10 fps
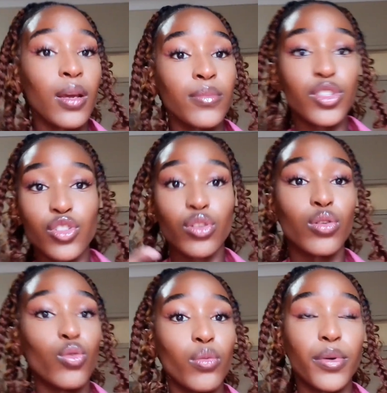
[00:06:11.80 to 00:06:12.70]
just gonna
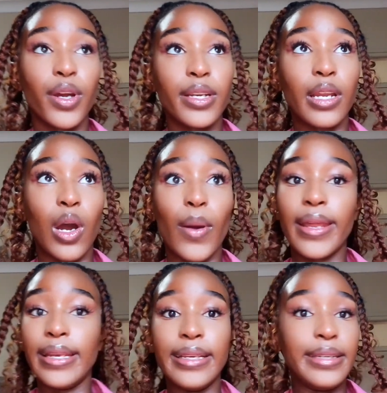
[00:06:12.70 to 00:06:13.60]
Uber right now
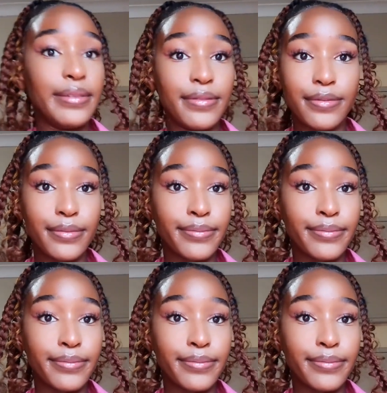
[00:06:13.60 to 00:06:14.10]
and leave.